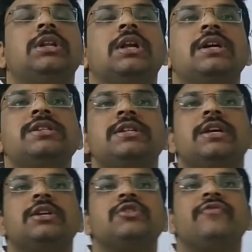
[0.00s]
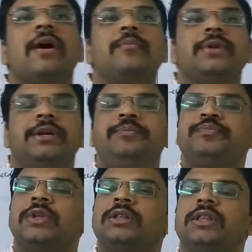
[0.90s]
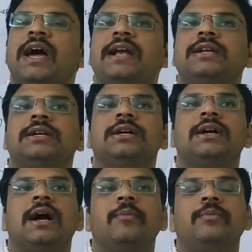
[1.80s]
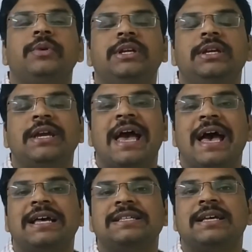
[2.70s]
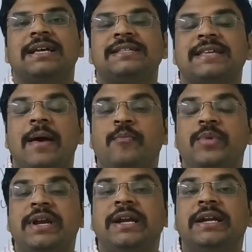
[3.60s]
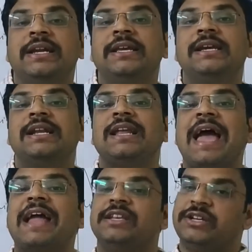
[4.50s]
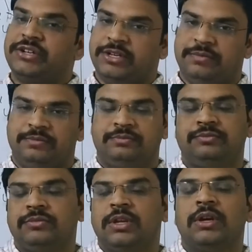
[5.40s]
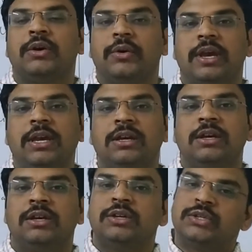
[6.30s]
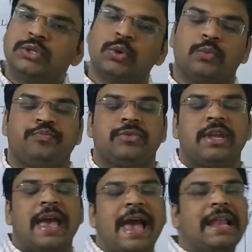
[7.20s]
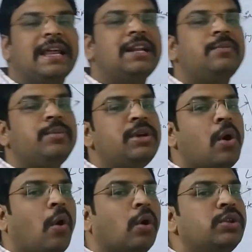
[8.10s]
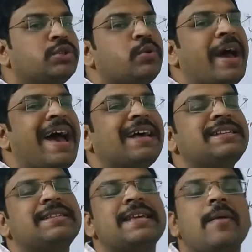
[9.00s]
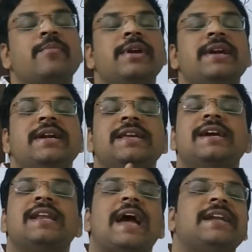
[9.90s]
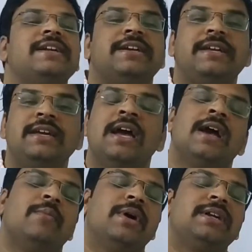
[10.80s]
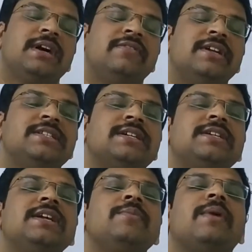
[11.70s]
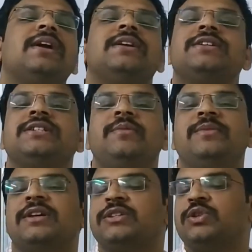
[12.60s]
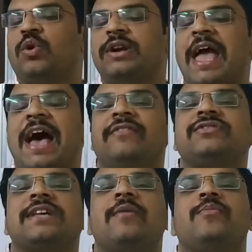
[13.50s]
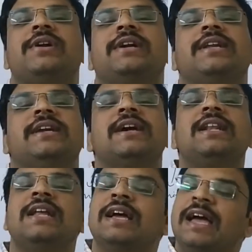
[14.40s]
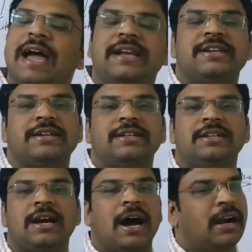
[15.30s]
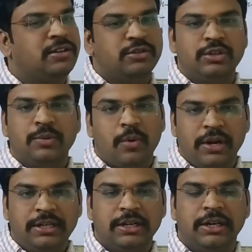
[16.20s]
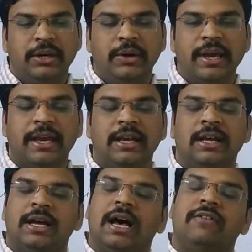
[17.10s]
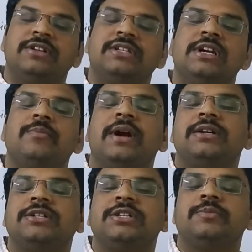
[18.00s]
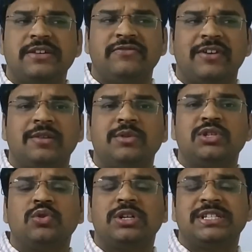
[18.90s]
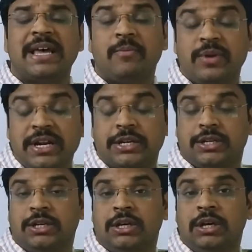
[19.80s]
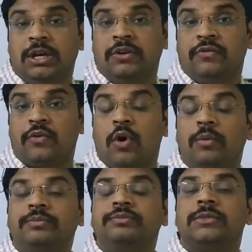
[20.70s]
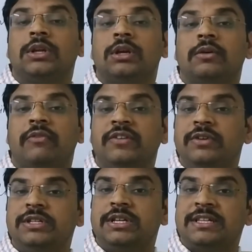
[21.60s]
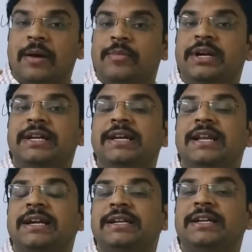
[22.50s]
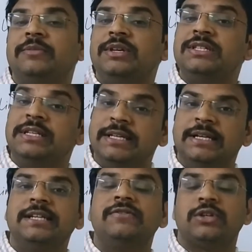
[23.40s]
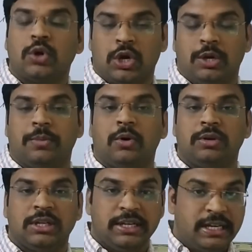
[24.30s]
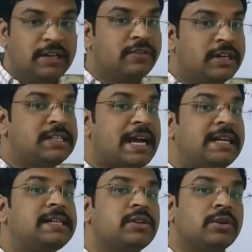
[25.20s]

learned in case of company that company has a separate legal entity. Okay, so LLP also has separate legal entity, but our general partnership does not have separate legal entity. Understood the point? Okay, our general partnership firm is not separate from, when we say separate legal entity means legally we're talking about, the legal word is added